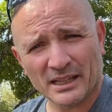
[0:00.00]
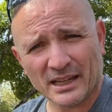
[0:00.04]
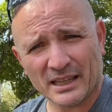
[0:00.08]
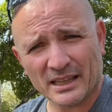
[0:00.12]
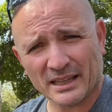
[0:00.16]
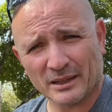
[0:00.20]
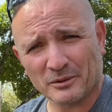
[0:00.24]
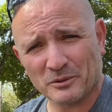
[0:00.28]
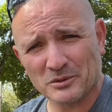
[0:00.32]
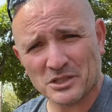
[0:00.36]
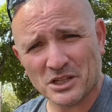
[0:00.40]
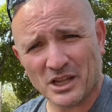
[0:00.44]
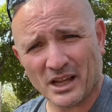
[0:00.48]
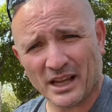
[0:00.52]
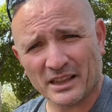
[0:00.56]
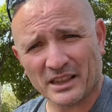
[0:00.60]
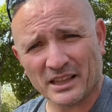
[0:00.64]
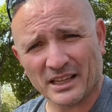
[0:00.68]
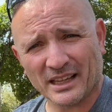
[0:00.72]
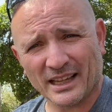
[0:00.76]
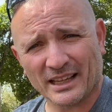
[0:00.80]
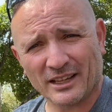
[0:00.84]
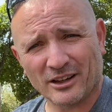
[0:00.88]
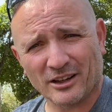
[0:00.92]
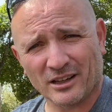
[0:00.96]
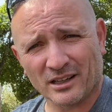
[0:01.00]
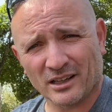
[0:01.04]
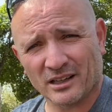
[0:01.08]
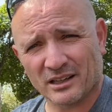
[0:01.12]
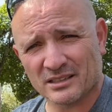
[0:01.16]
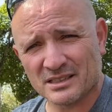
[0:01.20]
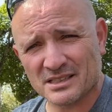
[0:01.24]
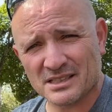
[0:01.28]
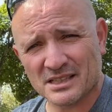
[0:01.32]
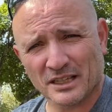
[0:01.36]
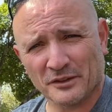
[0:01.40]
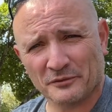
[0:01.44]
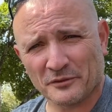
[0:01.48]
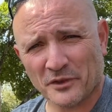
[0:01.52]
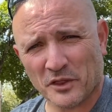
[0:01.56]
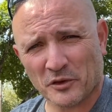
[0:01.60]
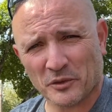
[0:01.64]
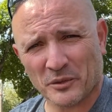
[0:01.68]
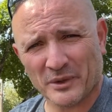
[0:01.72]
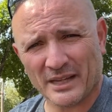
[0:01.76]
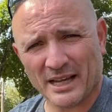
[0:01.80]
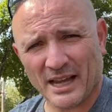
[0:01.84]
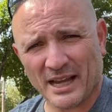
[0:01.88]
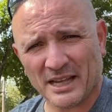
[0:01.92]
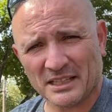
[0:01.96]
I think I got it on sale for
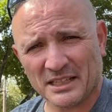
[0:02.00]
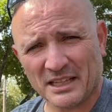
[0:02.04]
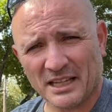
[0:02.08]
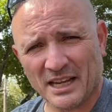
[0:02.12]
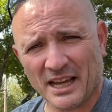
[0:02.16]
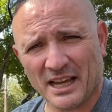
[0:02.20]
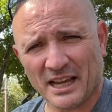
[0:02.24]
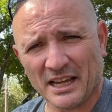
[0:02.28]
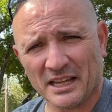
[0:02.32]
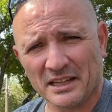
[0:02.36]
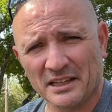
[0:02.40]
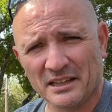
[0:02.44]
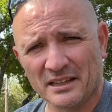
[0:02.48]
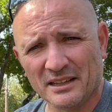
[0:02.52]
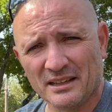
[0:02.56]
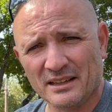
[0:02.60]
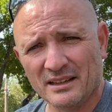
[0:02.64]
$399.